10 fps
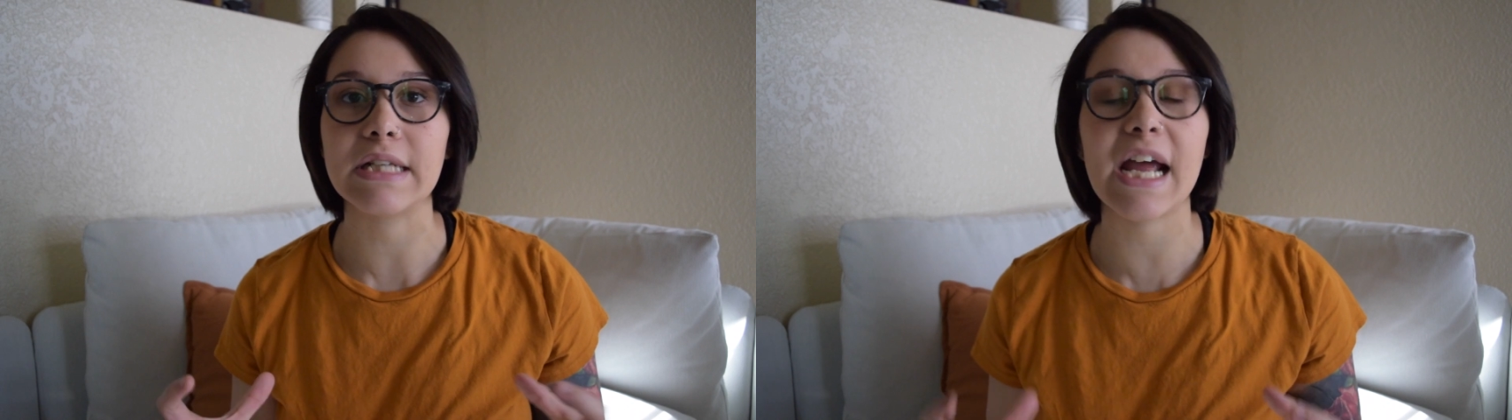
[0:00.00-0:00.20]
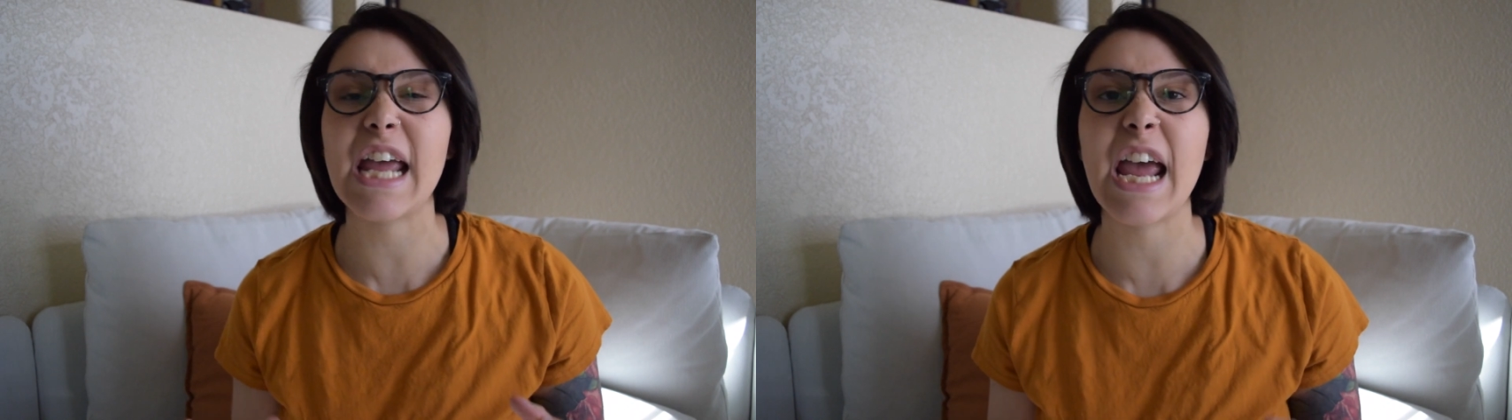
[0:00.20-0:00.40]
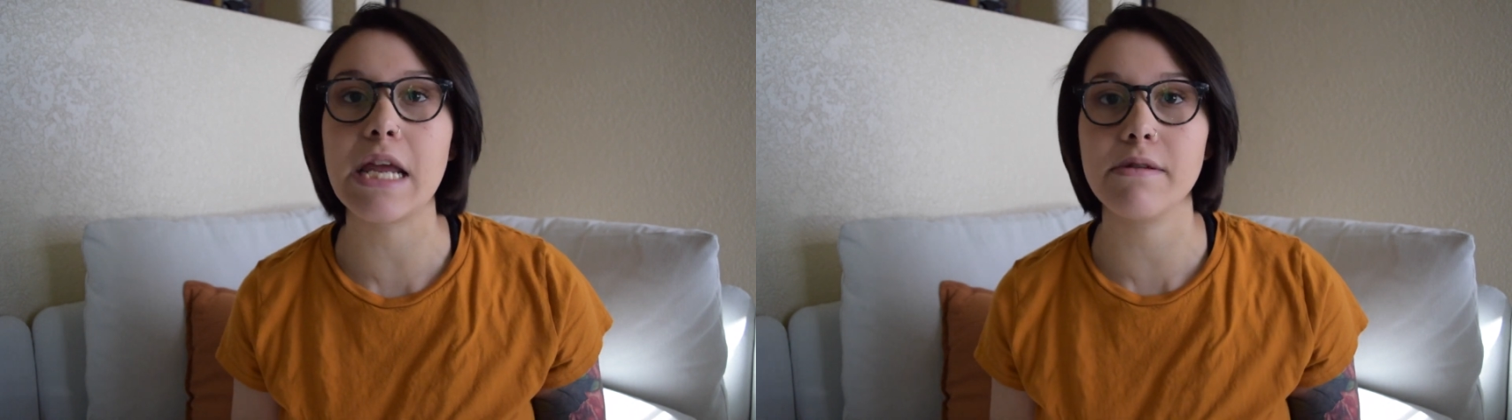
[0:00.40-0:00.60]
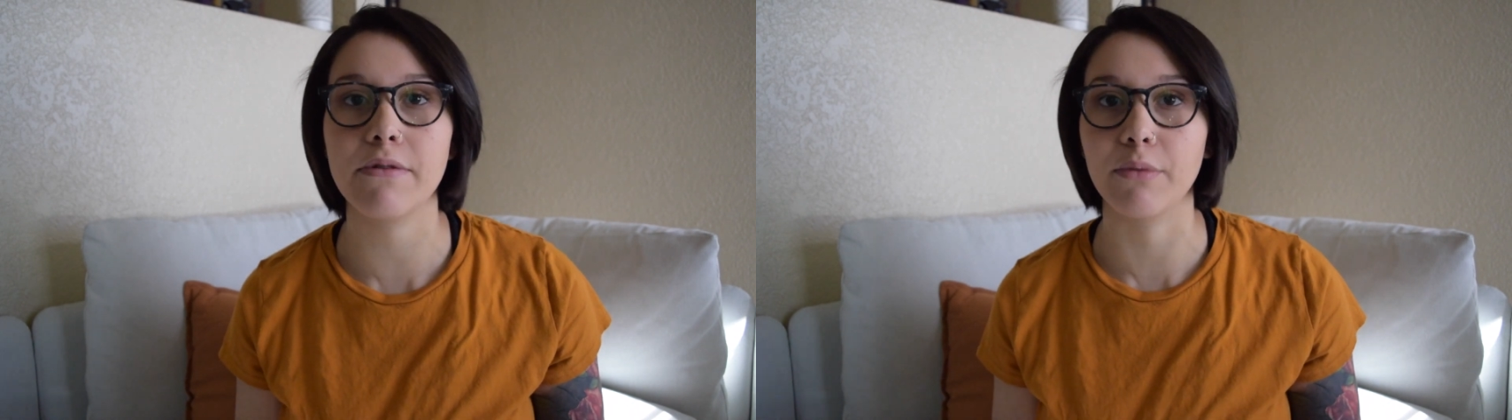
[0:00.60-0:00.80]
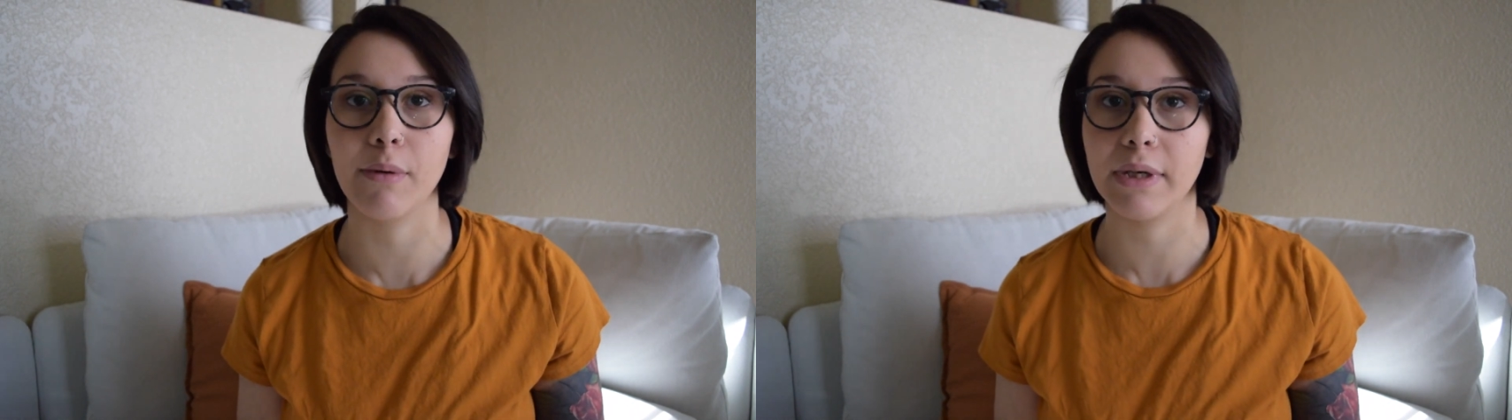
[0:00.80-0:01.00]
I hate
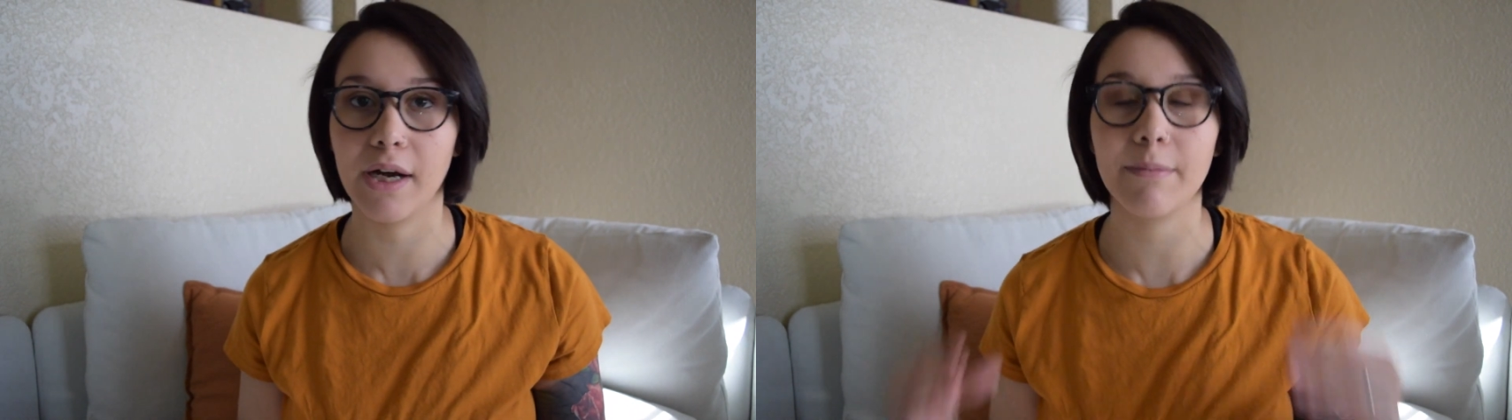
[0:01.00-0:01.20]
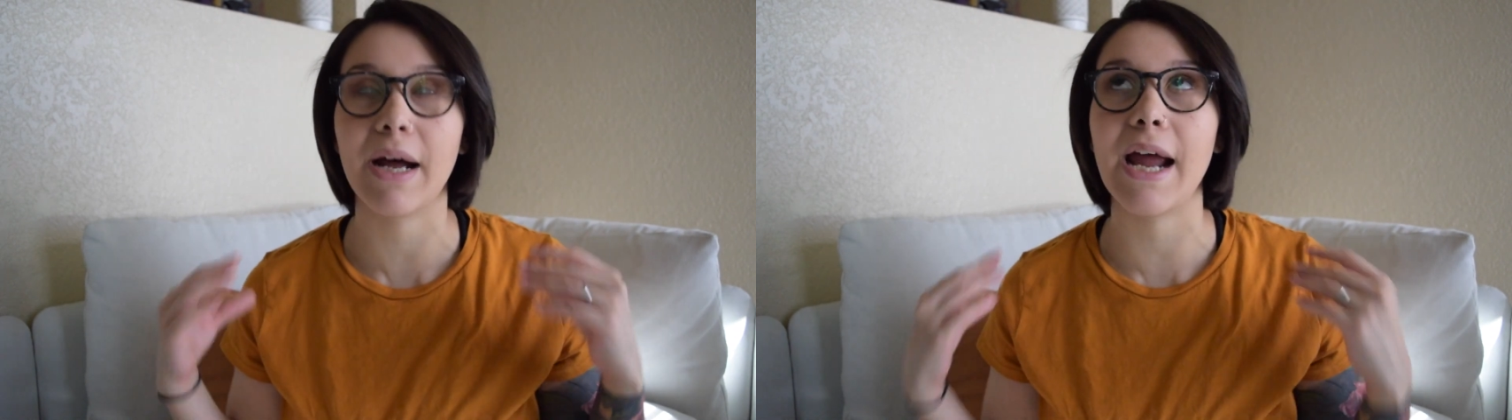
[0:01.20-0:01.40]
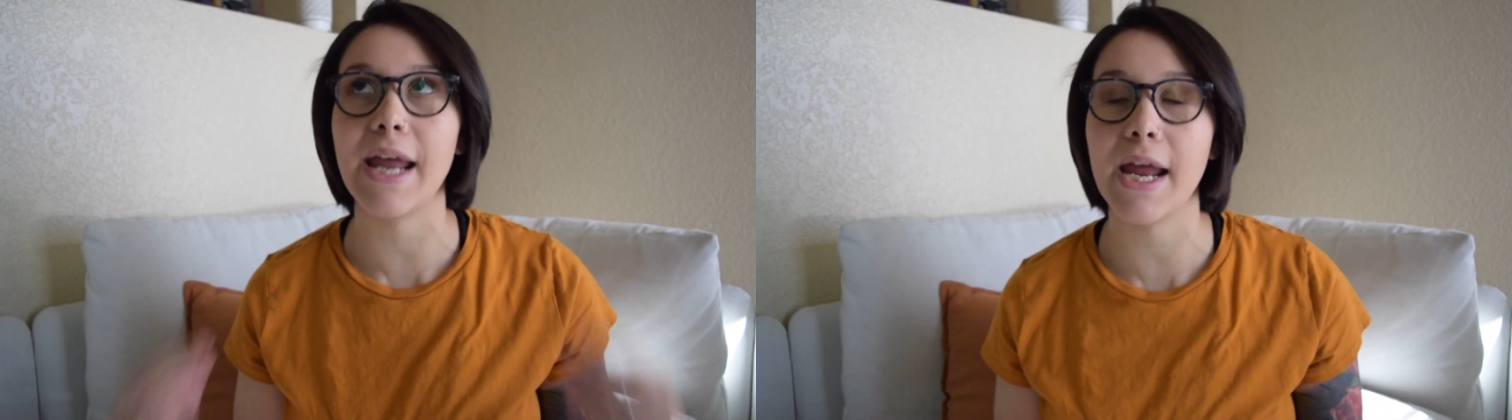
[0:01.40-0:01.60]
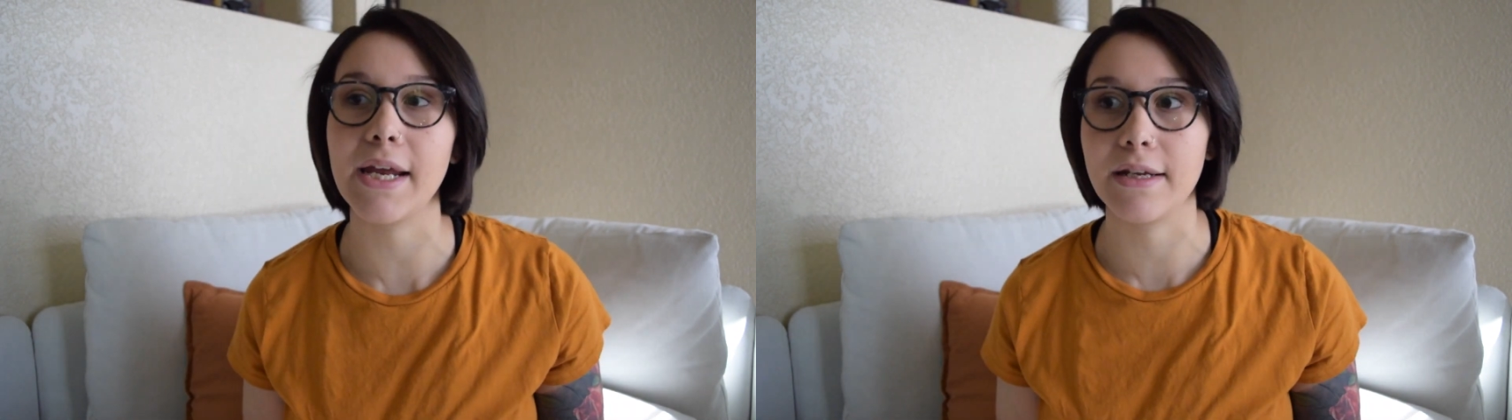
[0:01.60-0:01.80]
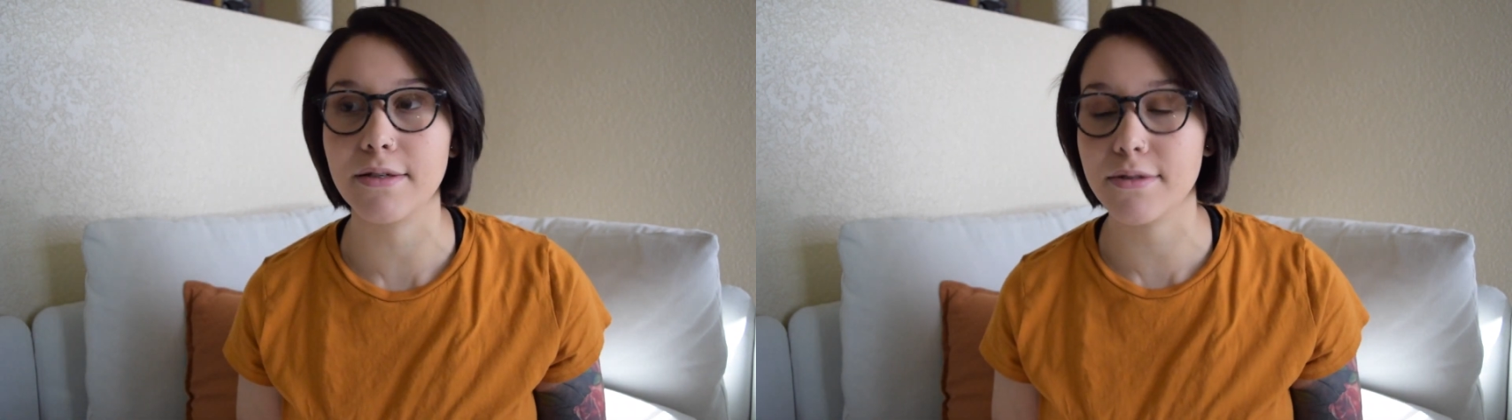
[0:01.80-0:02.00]
throwing up. I
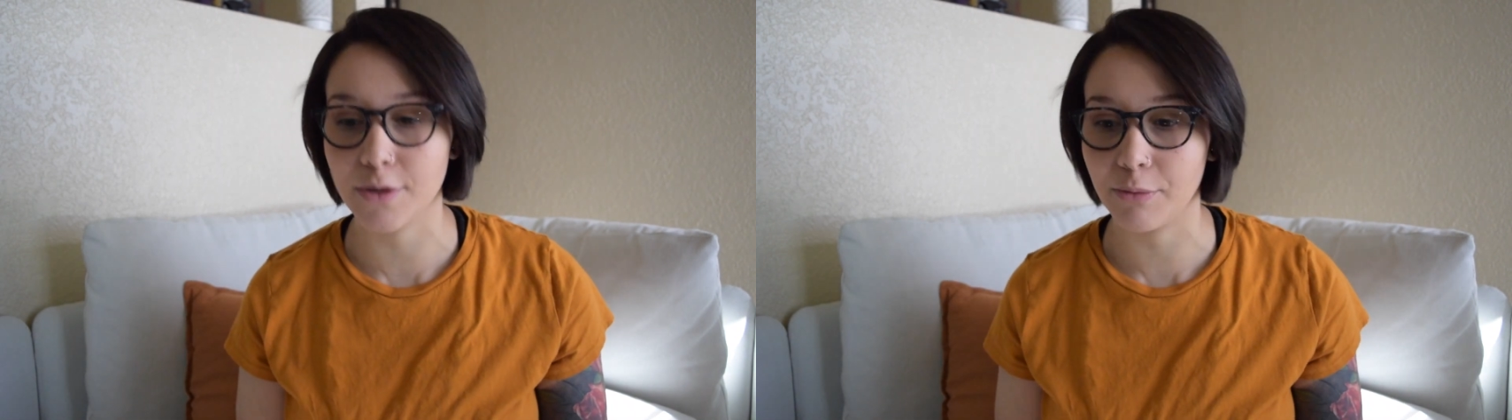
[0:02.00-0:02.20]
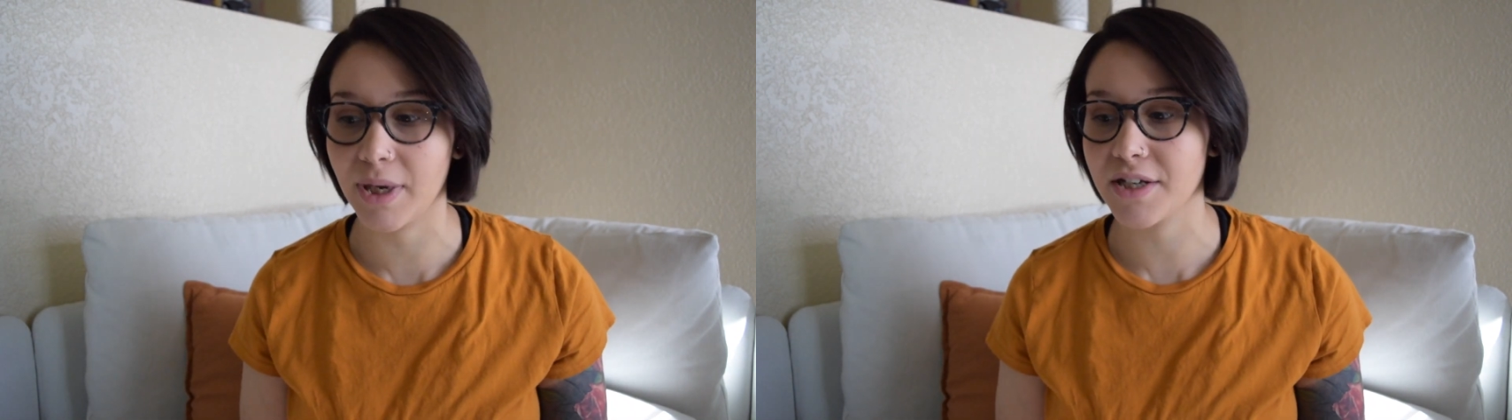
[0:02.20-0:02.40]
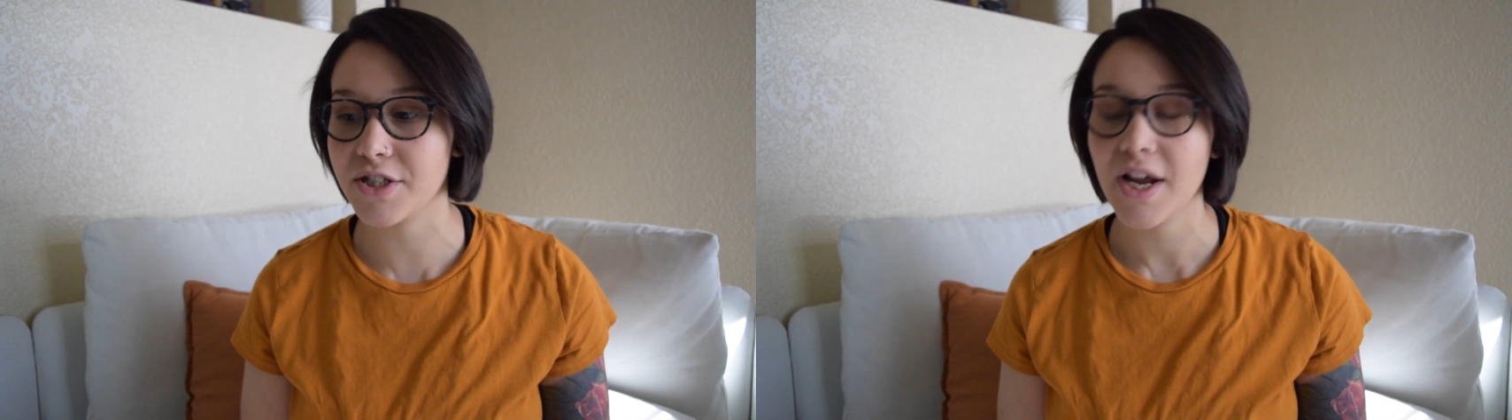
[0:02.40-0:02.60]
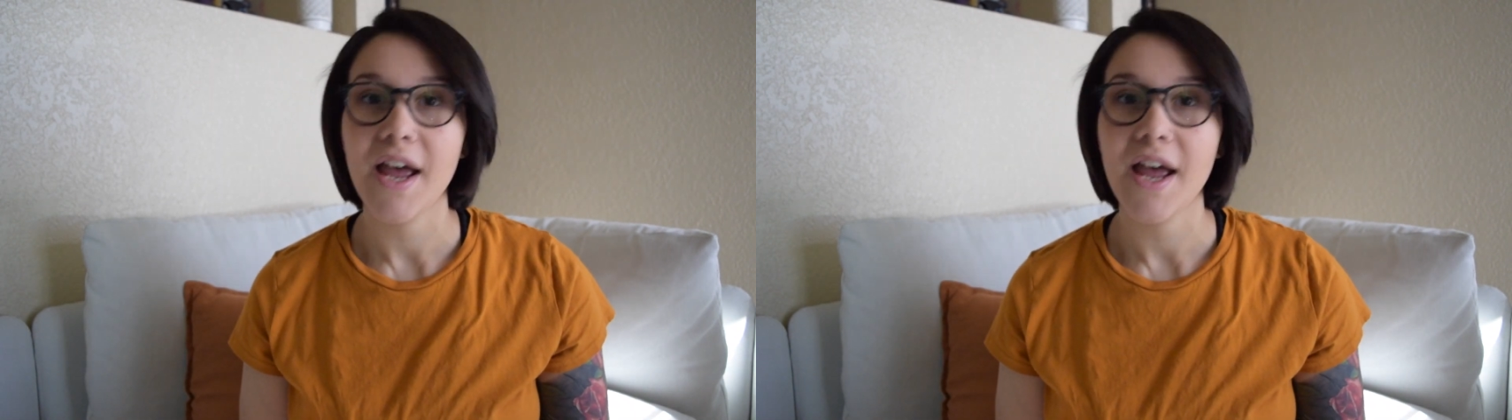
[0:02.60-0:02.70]
hate it so much.